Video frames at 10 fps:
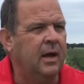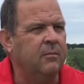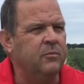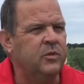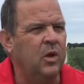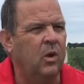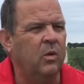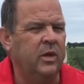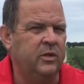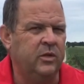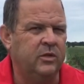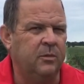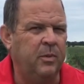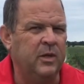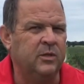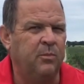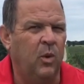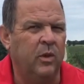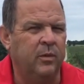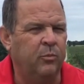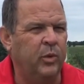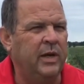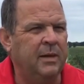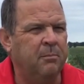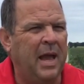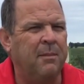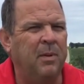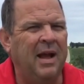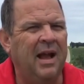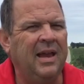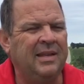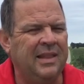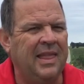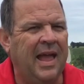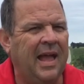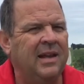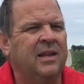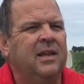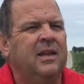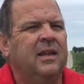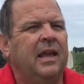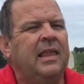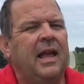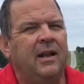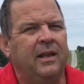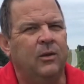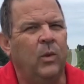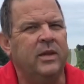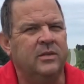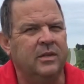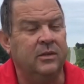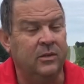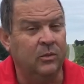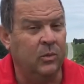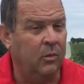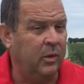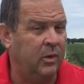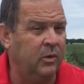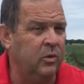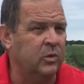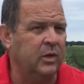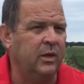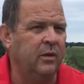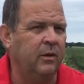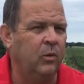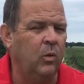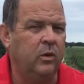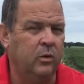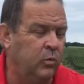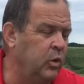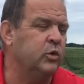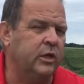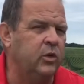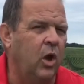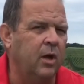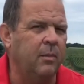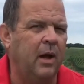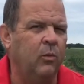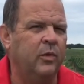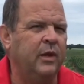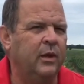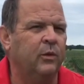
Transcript: So it just depends upon the breeding back behind that, and that equates into what we usually talk about with ear